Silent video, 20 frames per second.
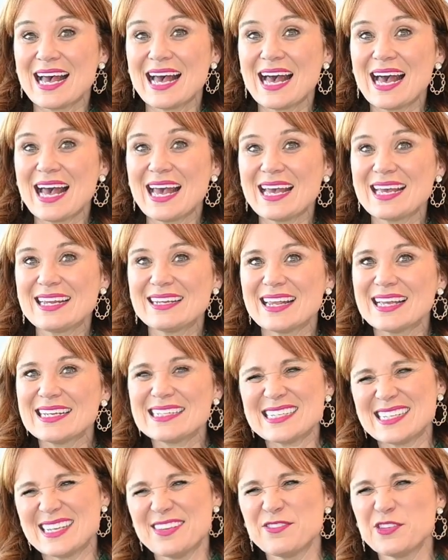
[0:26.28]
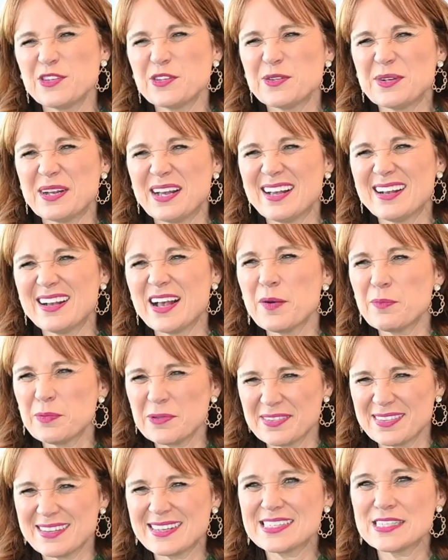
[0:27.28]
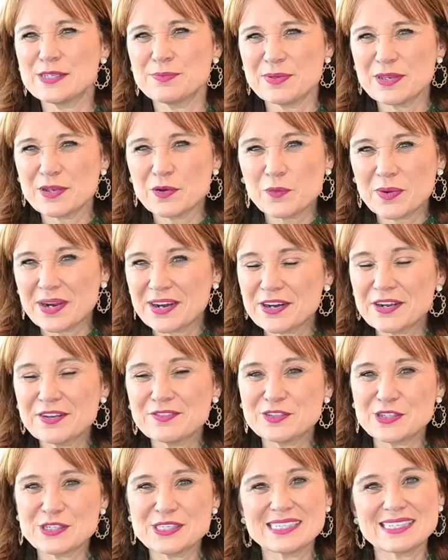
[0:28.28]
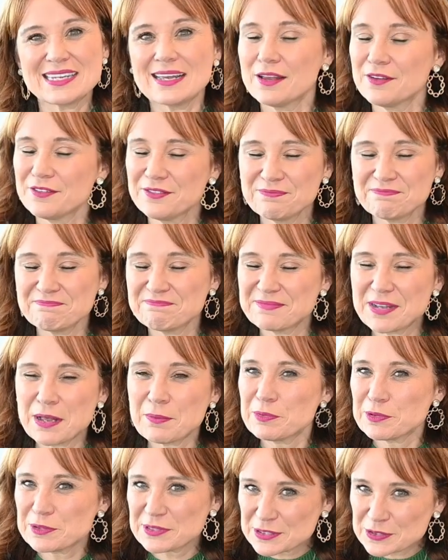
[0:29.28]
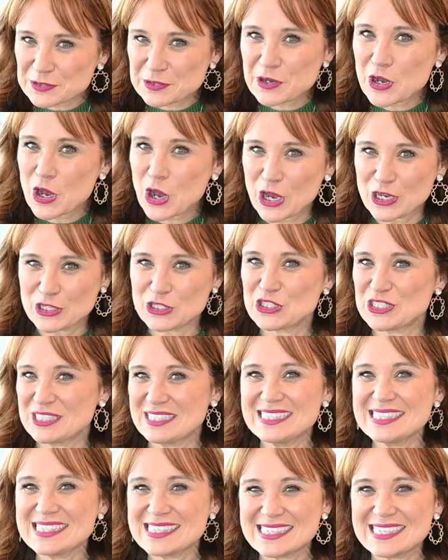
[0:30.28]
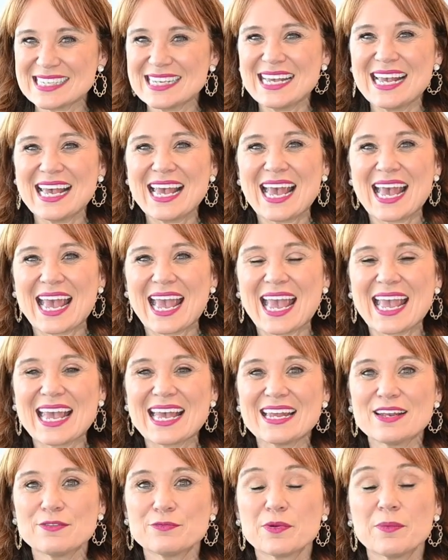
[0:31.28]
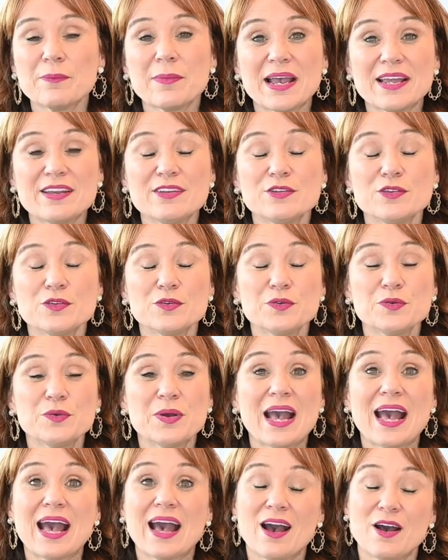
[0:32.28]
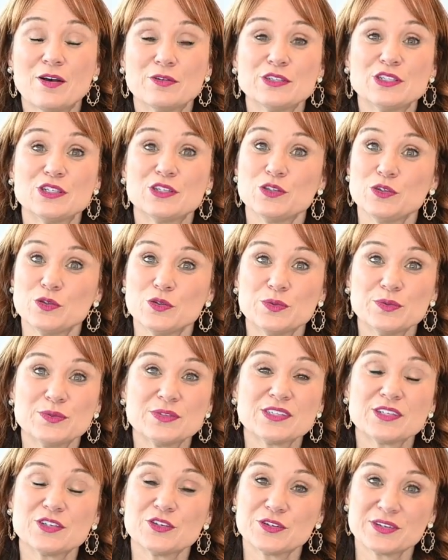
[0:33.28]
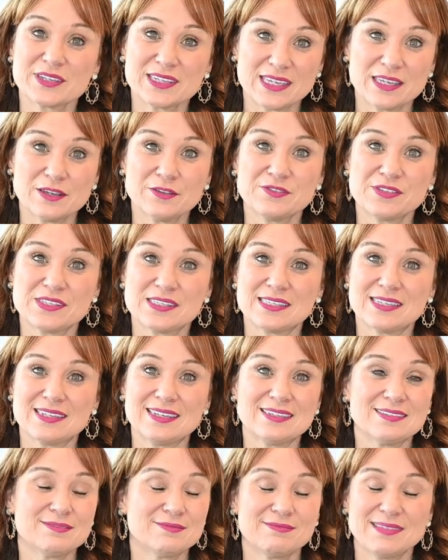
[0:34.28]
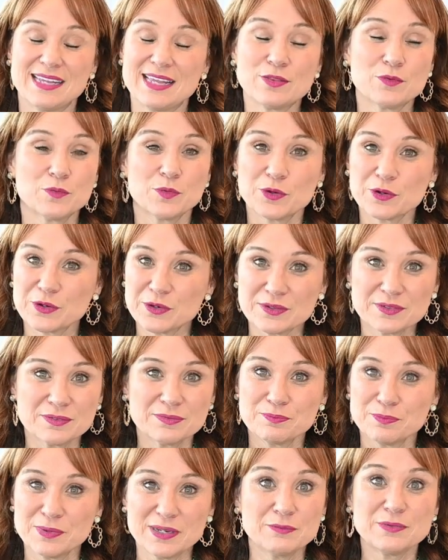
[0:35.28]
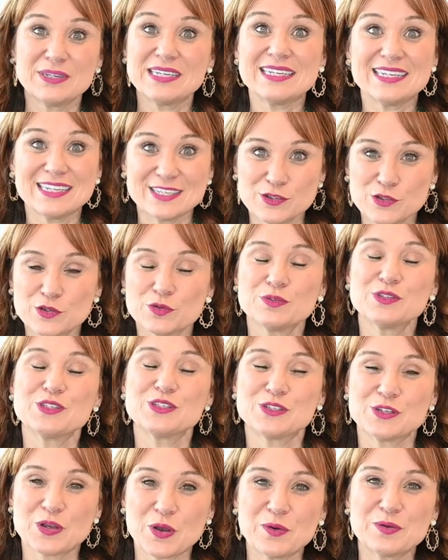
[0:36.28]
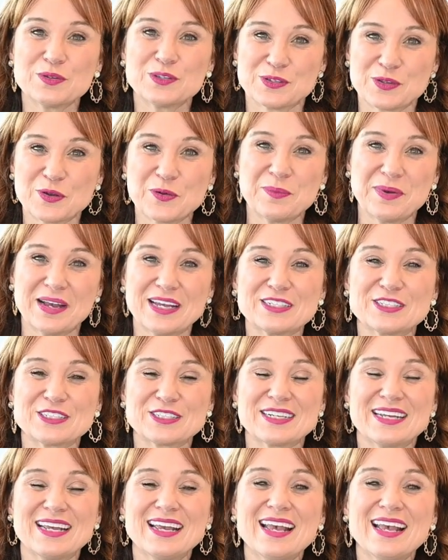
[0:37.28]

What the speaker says: I'd like to give you a couple of things to be aware of, just a couple little cautions, and remind you how to use your gifts in the world when we need you so much.